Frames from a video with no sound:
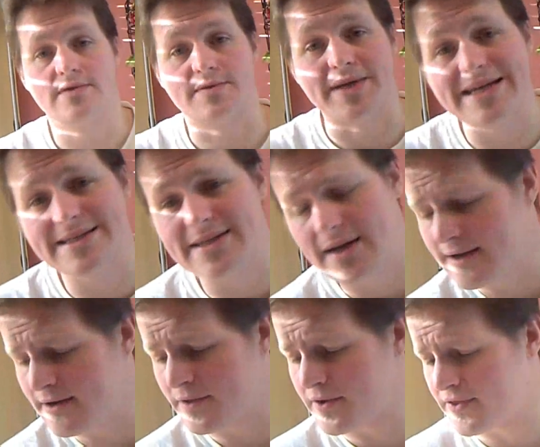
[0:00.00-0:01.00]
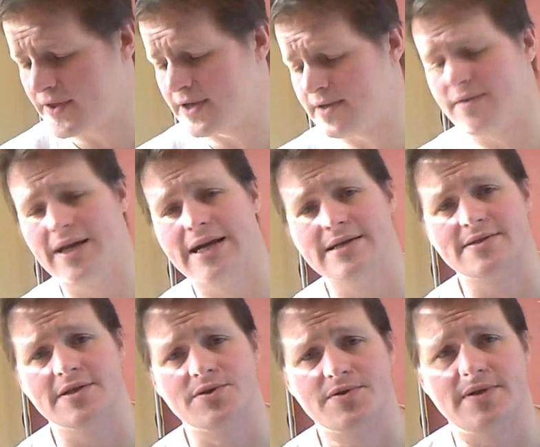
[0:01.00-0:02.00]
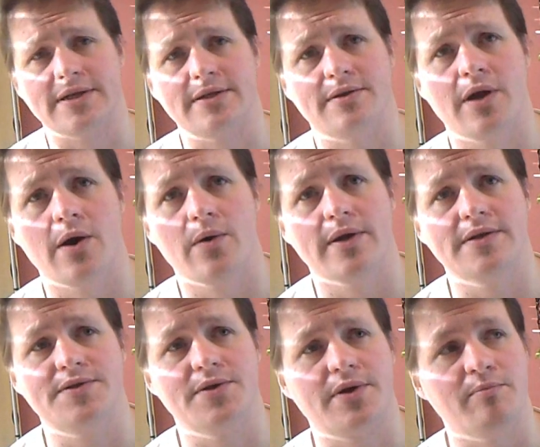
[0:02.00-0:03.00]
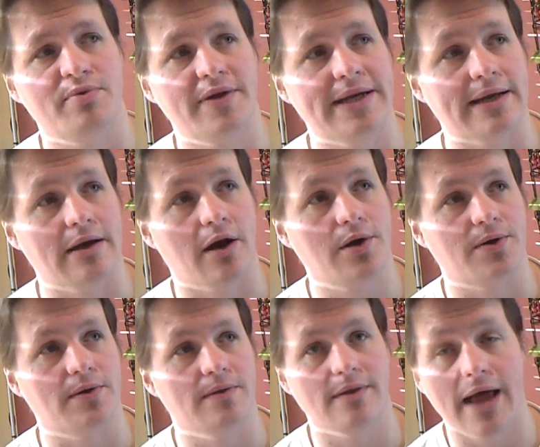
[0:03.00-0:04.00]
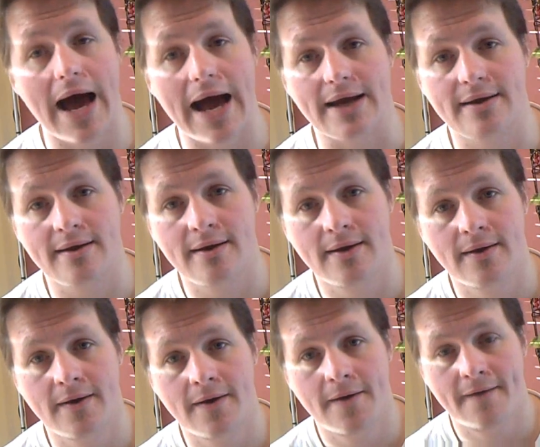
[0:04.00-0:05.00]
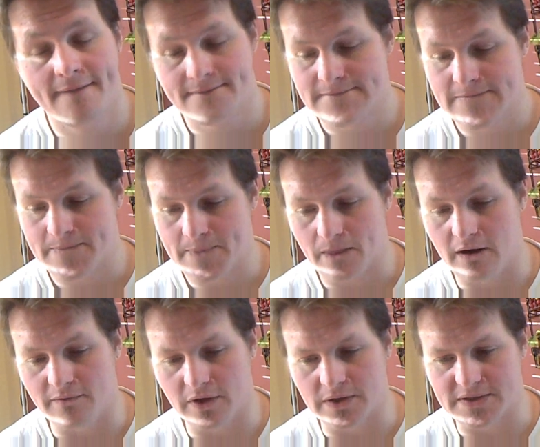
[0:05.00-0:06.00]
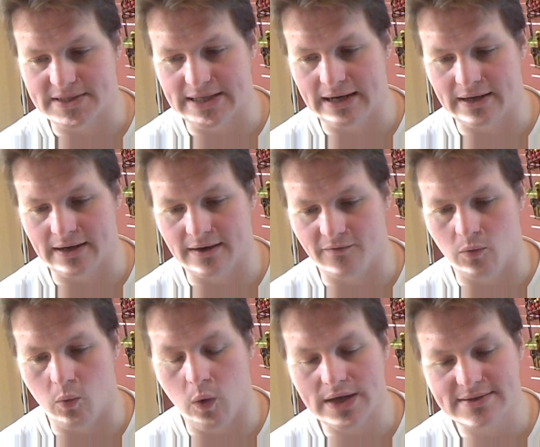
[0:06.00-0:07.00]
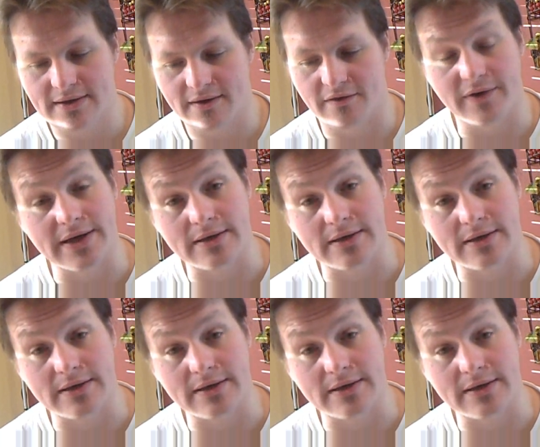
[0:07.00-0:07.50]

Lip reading: Smagisa, another thing that is interesting to note is your complete and utter lack of understanding of what the